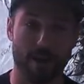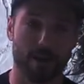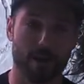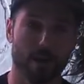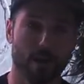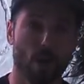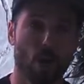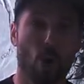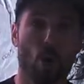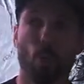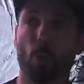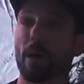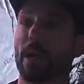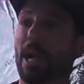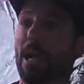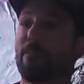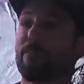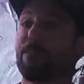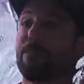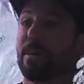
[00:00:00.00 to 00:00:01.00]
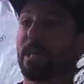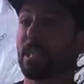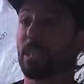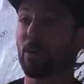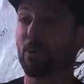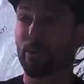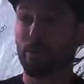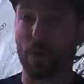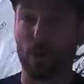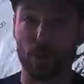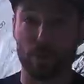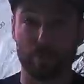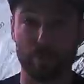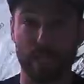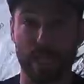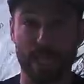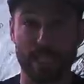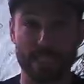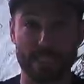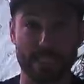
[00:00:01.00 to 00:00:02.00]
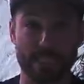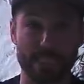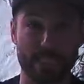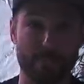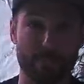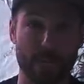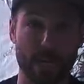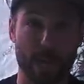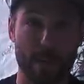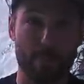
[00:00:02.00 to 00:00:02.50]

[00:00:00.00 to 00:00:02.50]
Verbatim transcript: air, when I fill it with all the plants and zip it